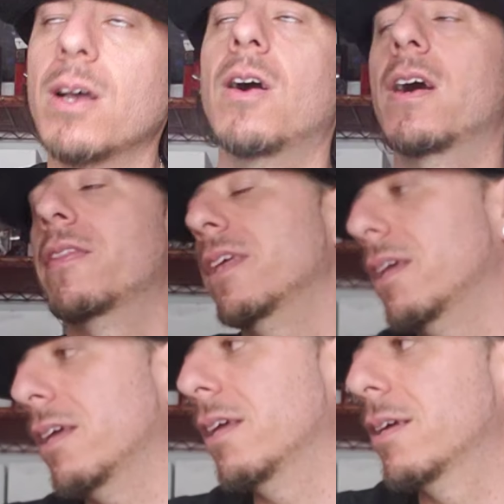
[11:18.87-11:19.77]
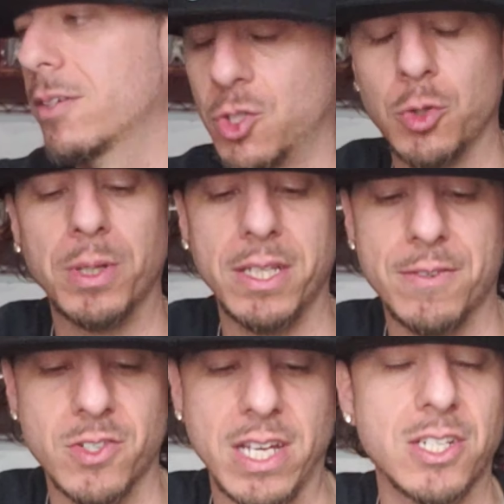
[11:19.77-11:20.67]
on the True
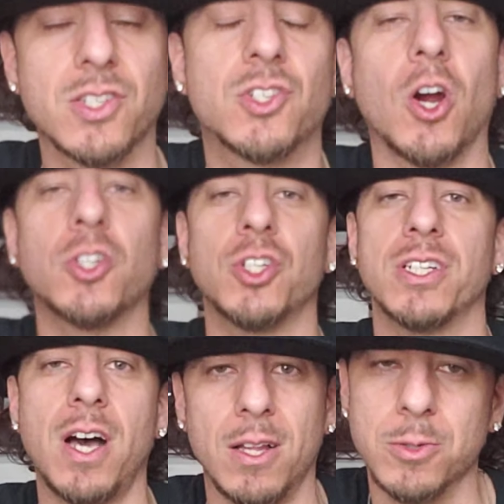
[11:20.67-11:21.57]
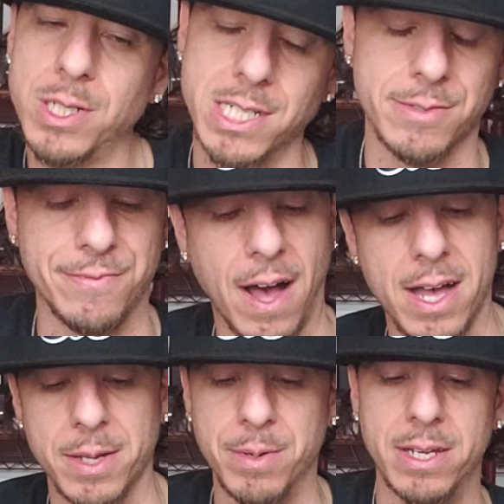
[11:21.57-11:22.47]
Believers. They just charge you the dollar, which is
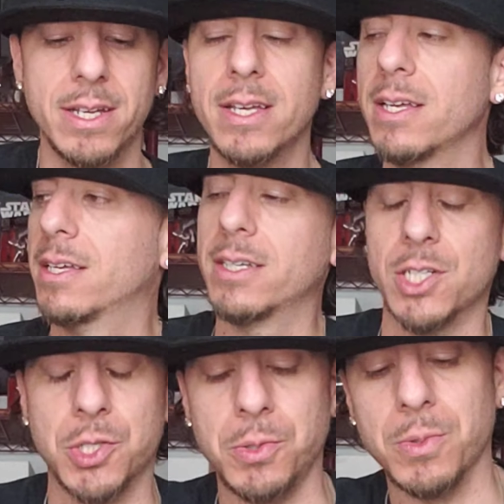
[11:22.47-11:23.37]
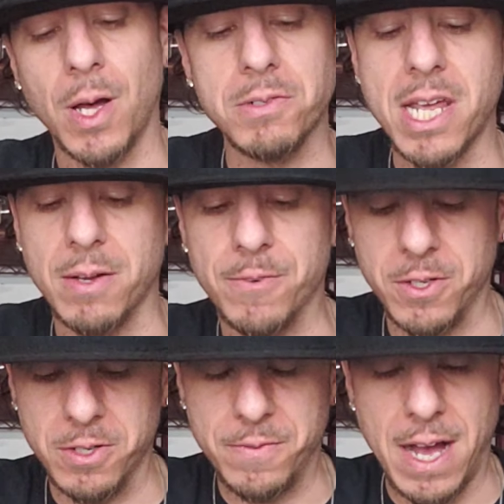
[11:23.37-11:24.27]
fine, but Shoot, I'll take them for
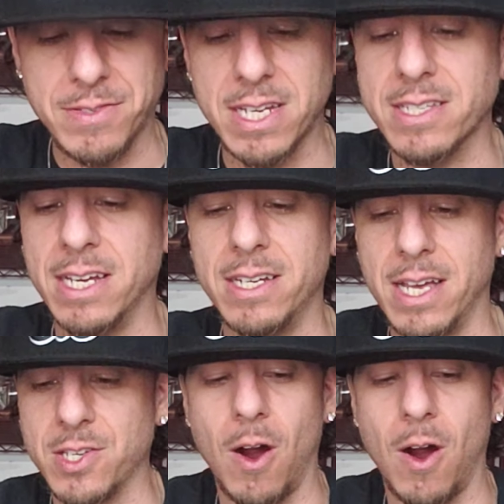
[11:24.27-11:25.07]
35 cents any days.